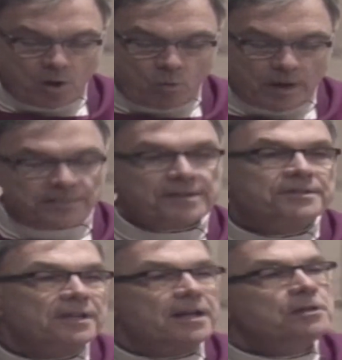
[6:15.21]
When
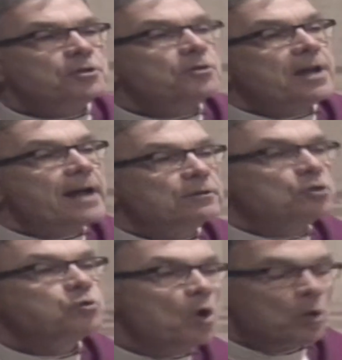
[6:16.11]
this internet
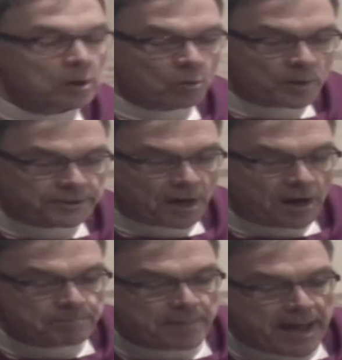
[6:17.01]
troller was
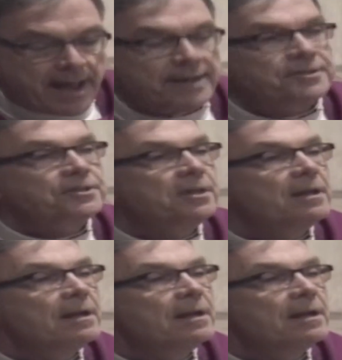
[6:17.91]
unmasked,